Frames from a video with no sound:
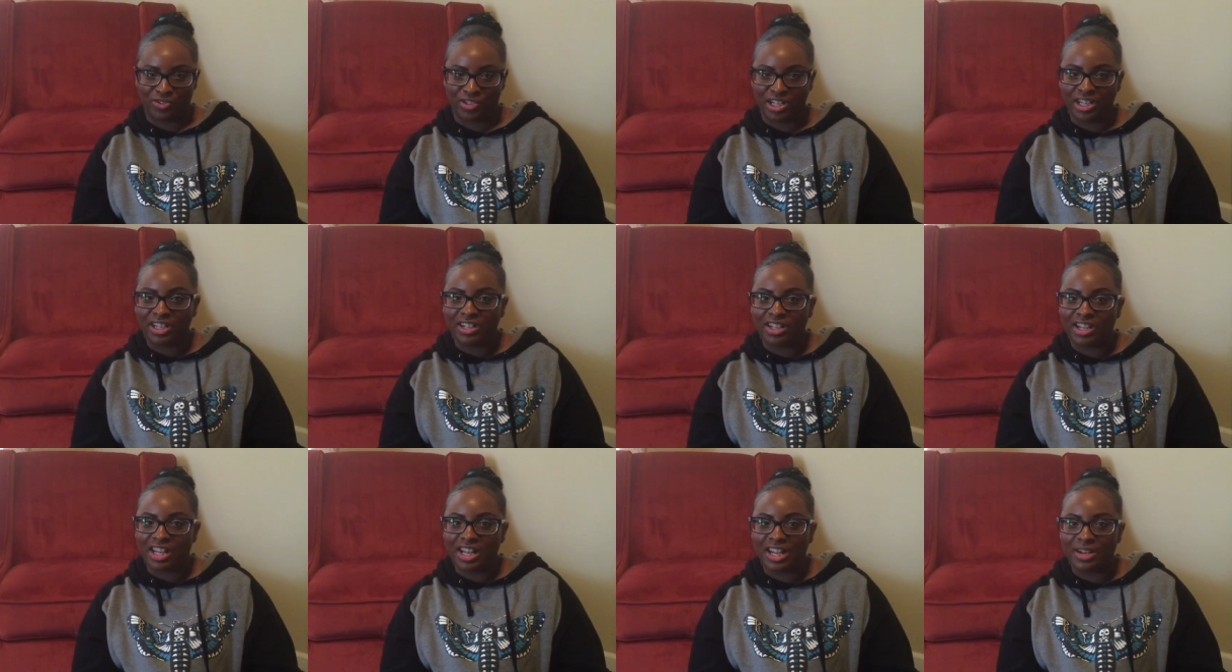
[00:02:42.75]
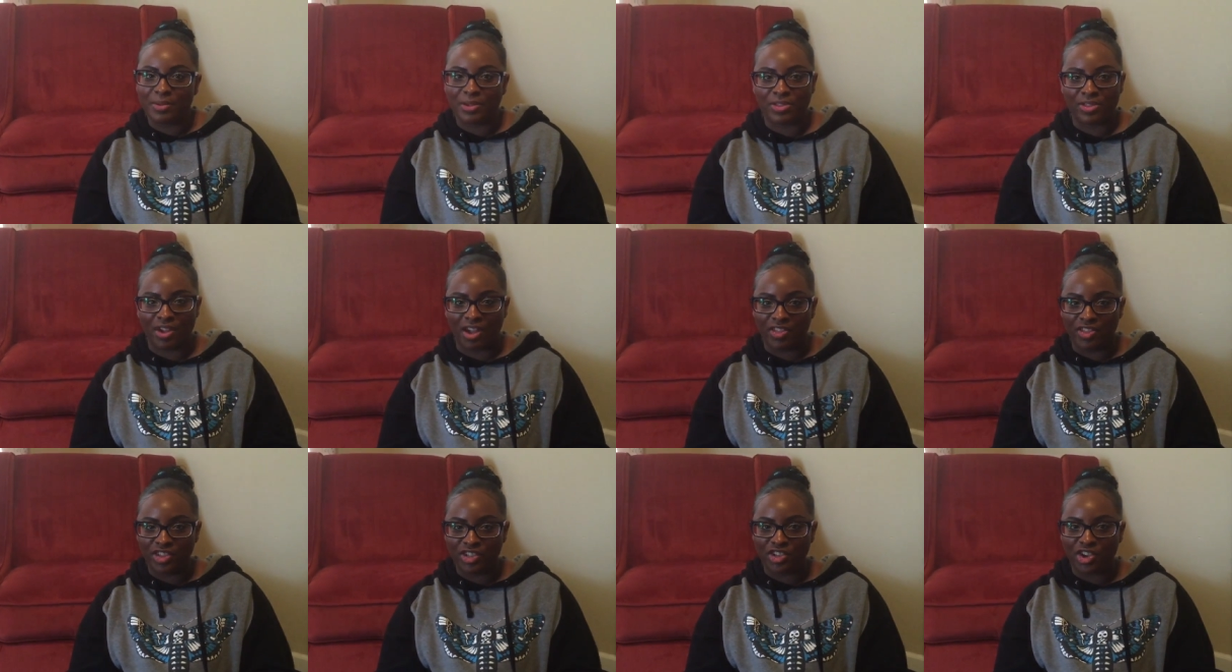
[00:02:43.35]
did good with
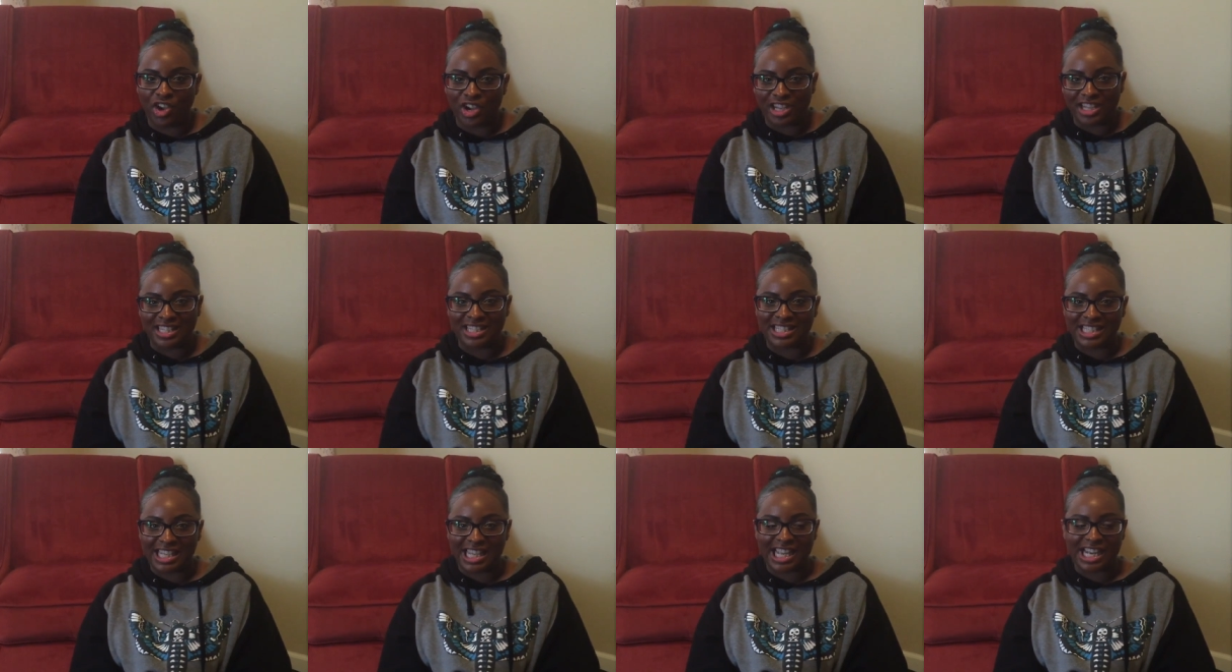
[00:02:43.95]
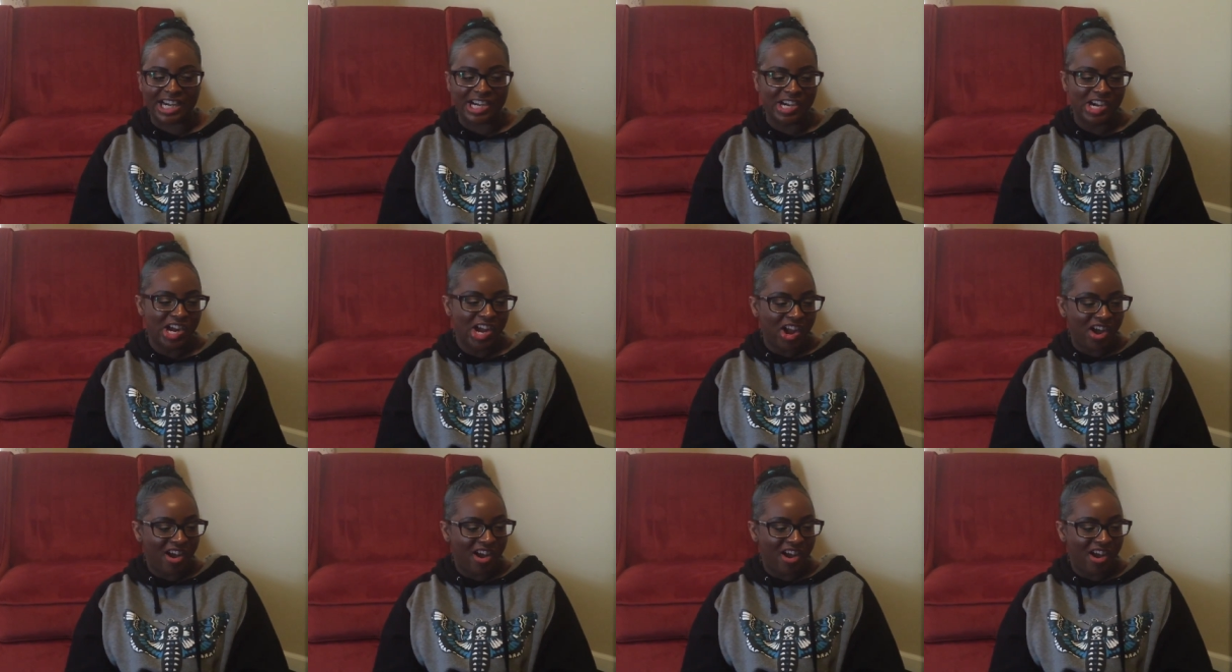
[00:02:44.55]
all the doggies there,